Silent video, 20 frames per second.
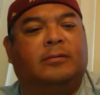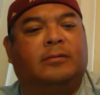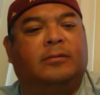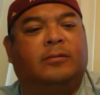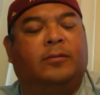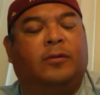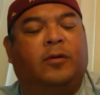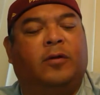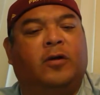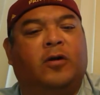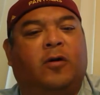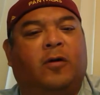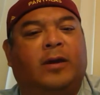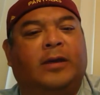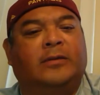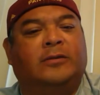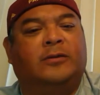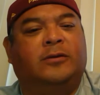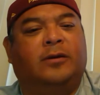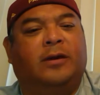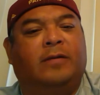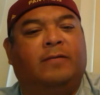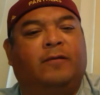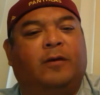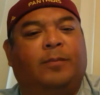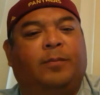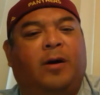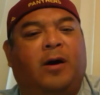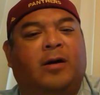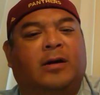were going to a
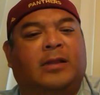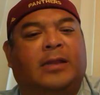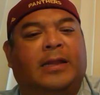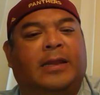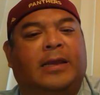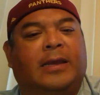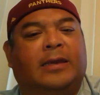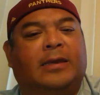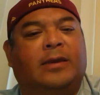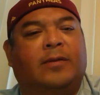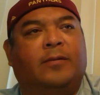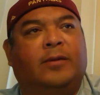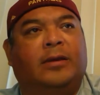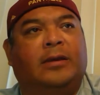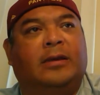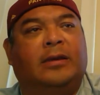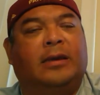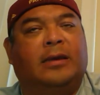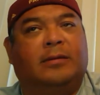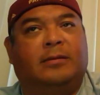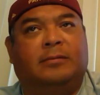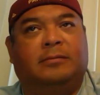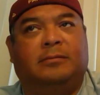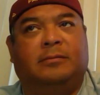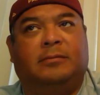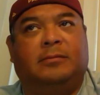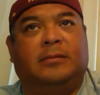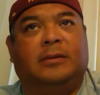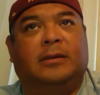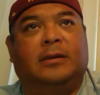football clinic, and we
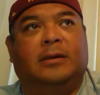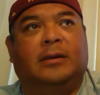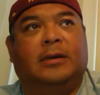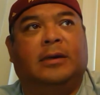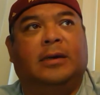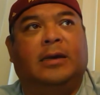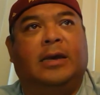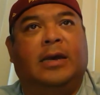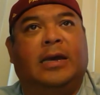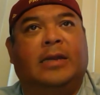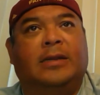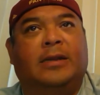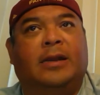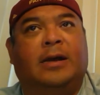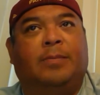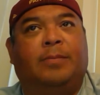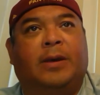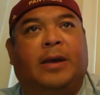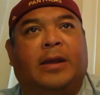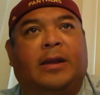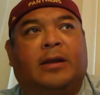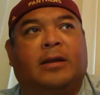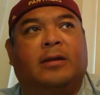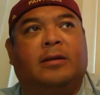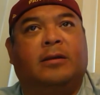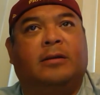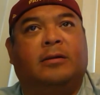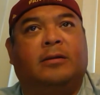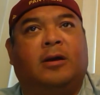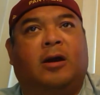ended up at a
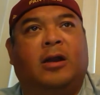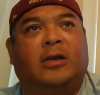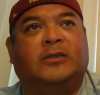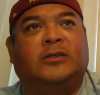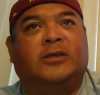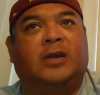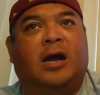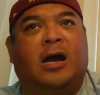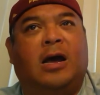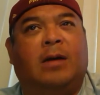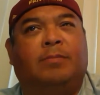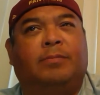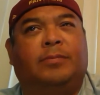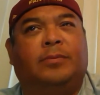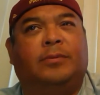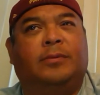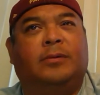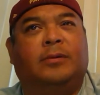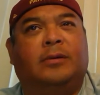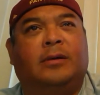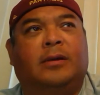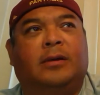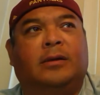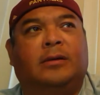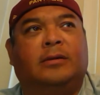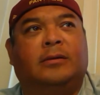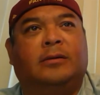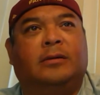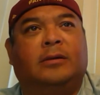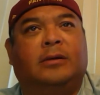card shop,
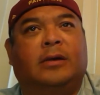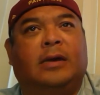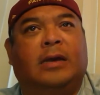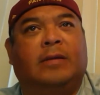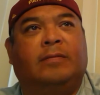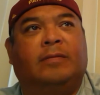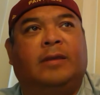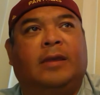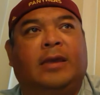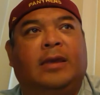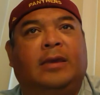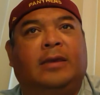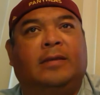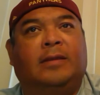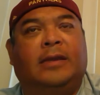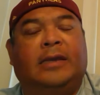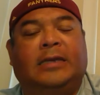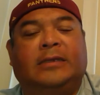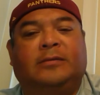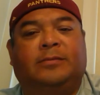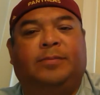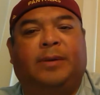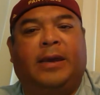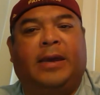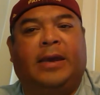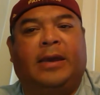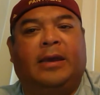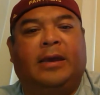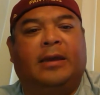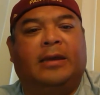I think in the East
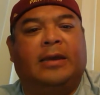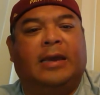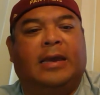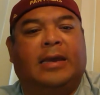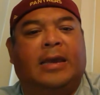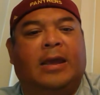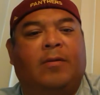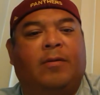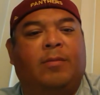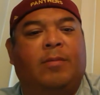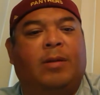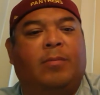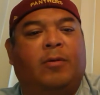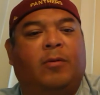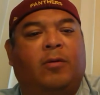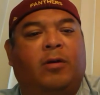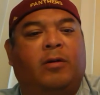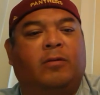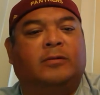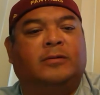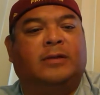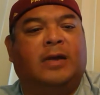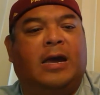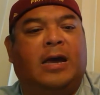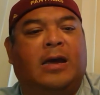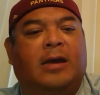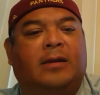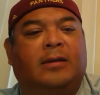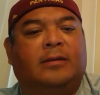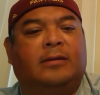Bay. I can't remember where it was
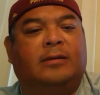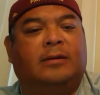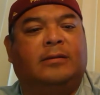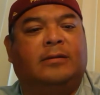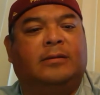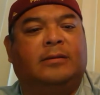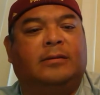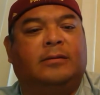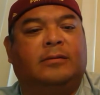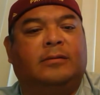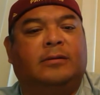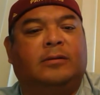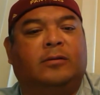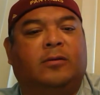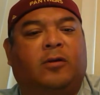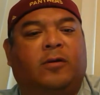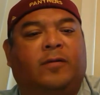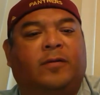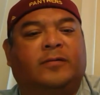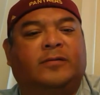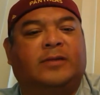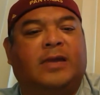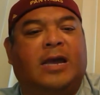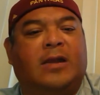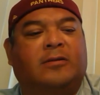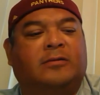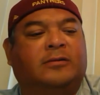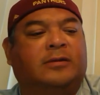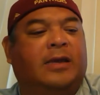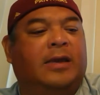at, north of San
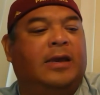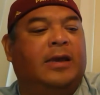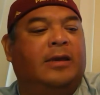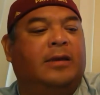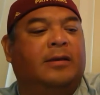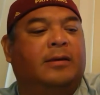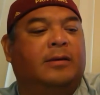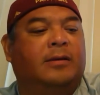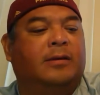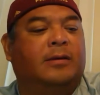Jose.